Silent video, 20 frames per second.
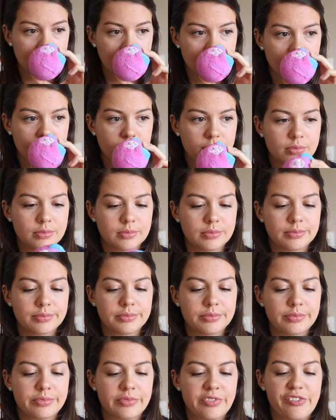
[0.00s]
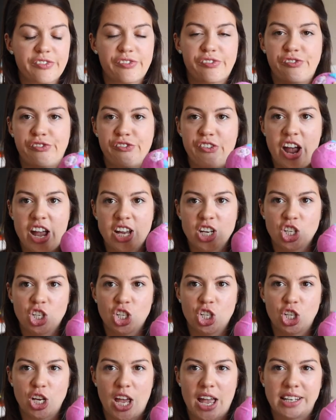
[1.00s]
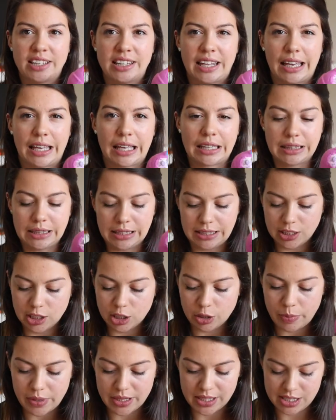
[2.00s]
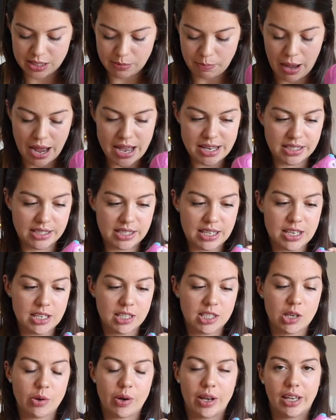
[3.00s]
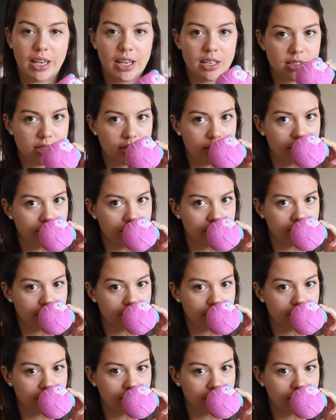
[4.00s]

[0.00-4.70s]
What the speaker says: like fresh and like a little bit spicy. So I guess,